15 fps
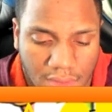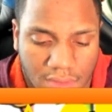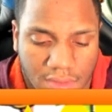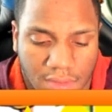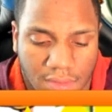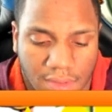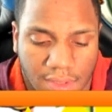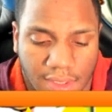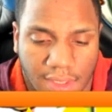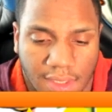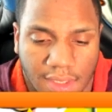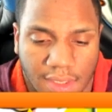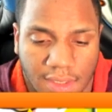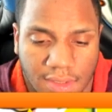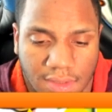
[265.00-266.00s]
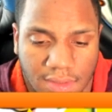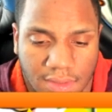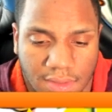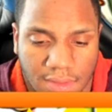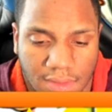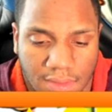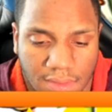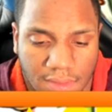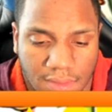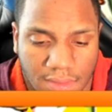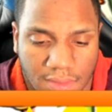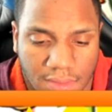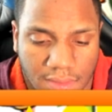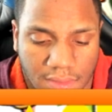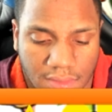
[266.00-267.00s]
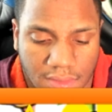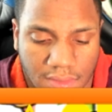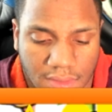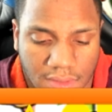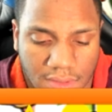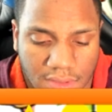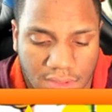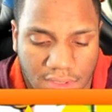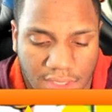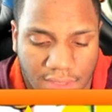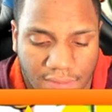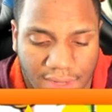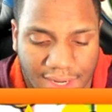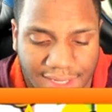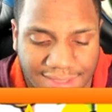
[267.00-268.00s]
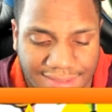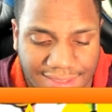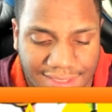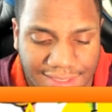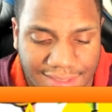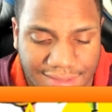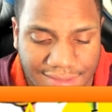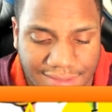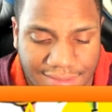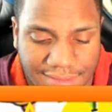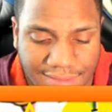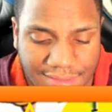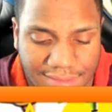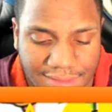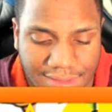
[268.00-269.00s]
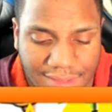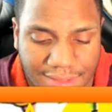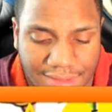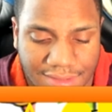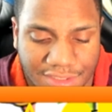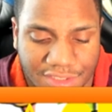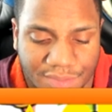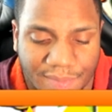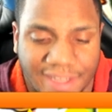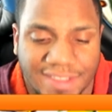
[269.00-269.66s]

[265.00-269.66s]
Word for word: let's go ahead. It's not rocket science. Let's just